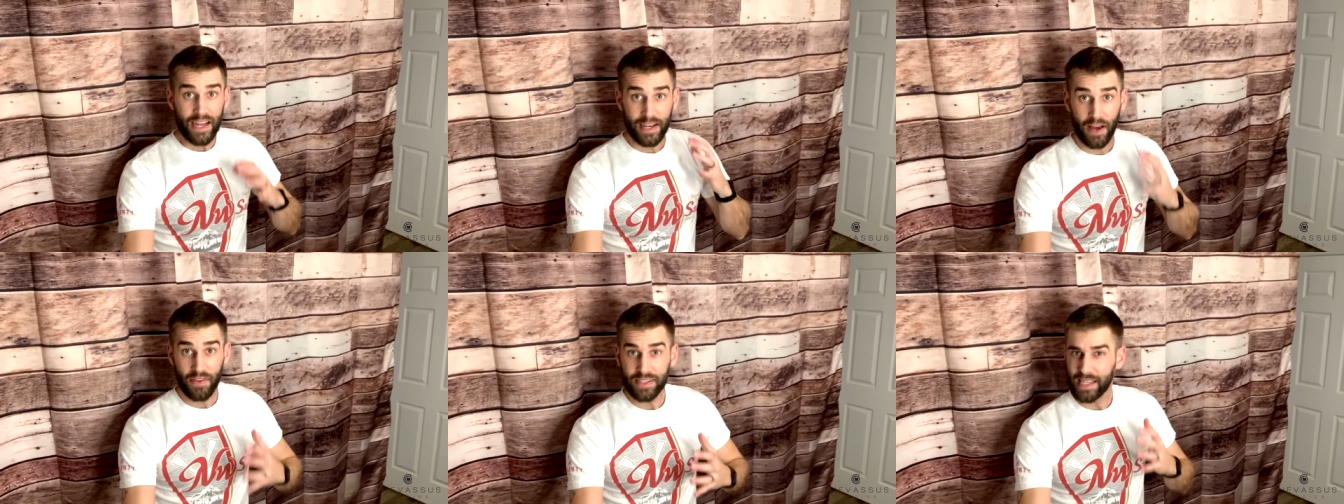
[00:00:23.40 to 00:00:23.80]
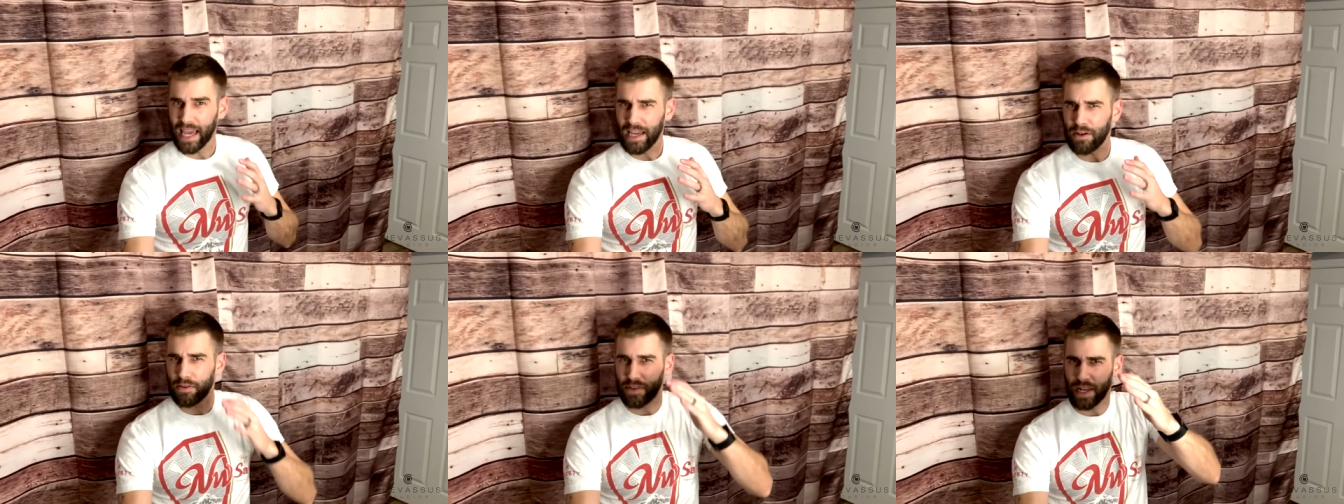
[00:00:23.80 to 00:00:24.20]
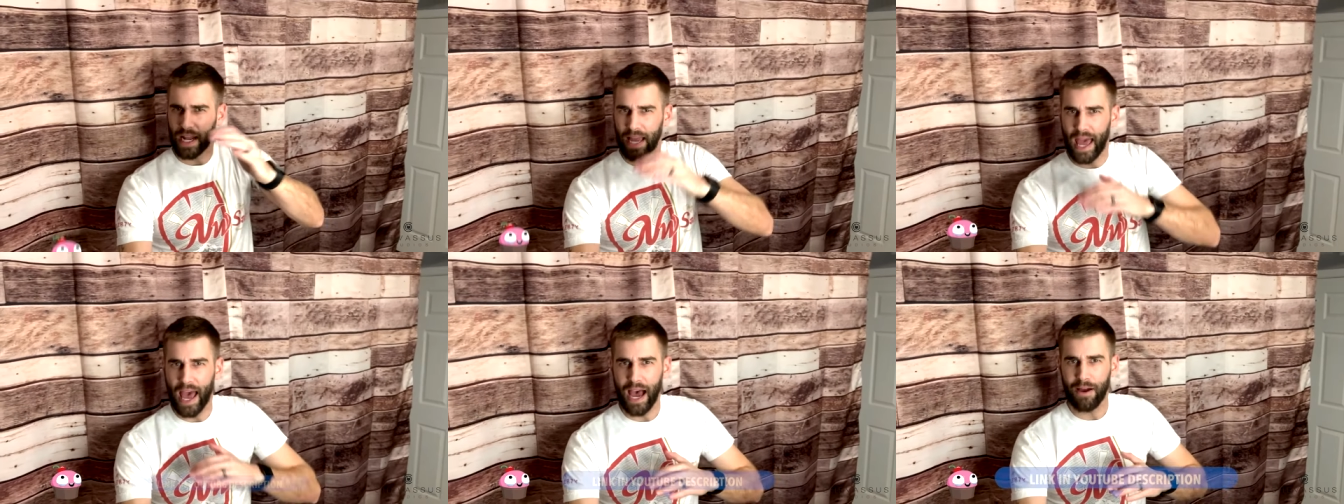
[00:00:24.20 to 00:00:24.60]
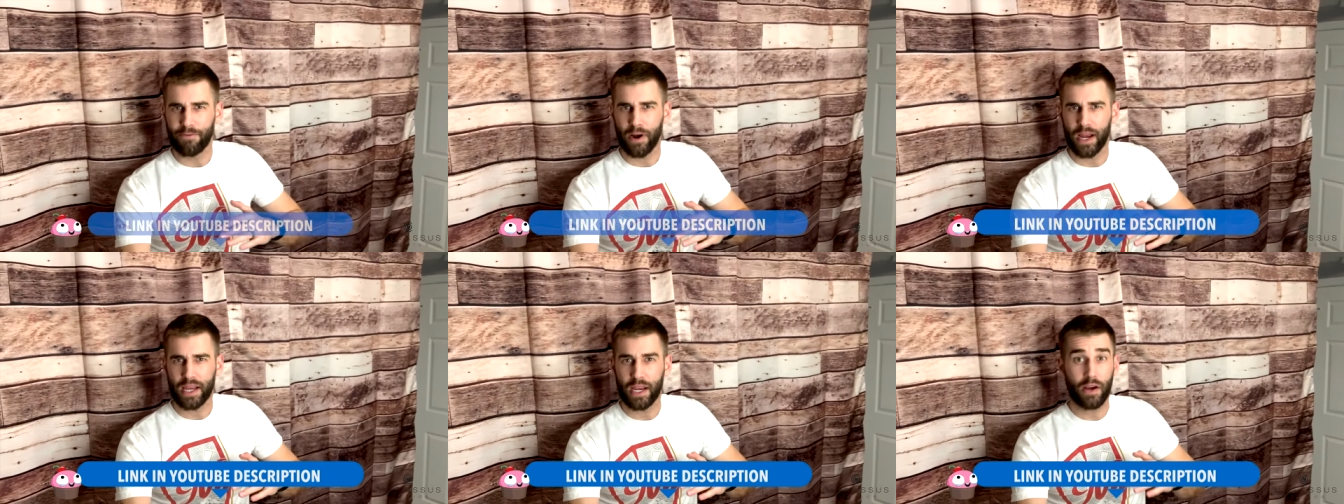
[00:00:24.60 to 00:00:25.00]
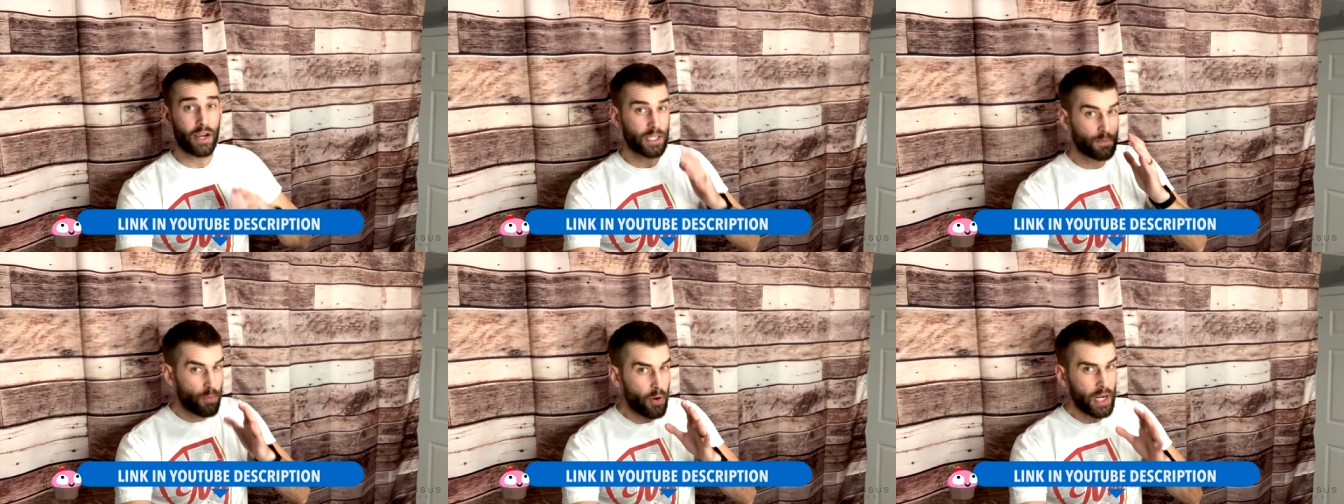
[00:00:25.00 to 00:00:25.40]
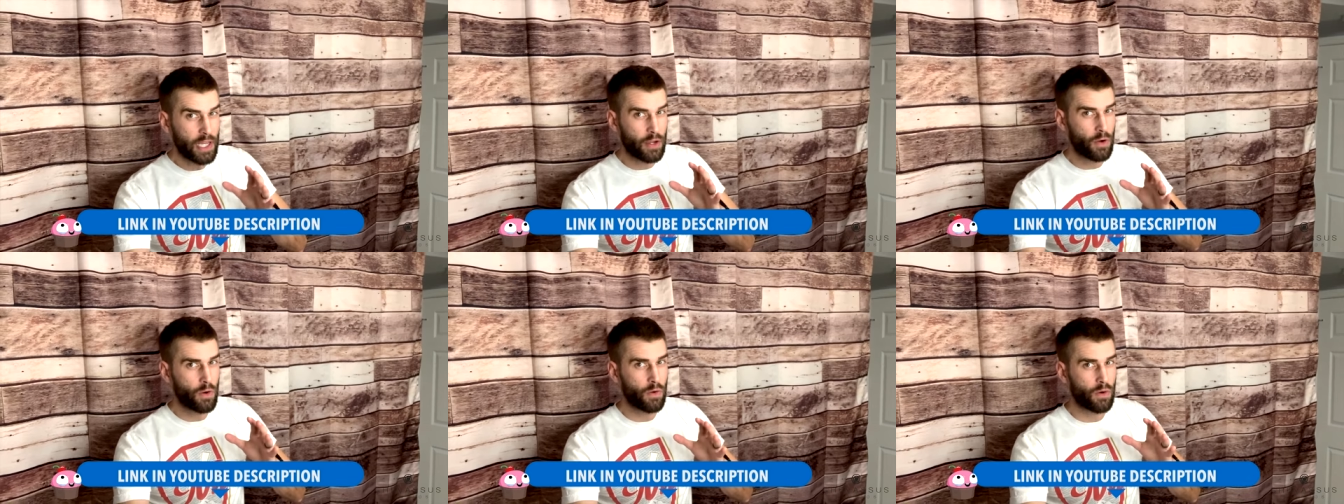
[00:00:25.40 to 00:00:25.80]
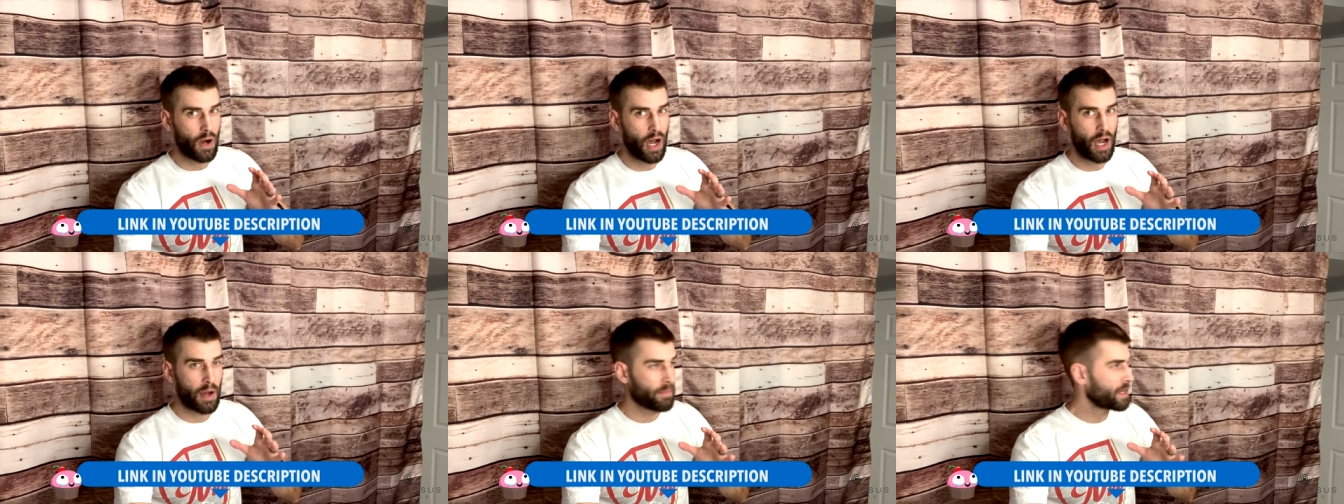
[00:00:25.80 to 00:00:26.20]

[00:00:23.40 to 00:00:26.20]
Now this angle that I have right here is pretty cool, huh?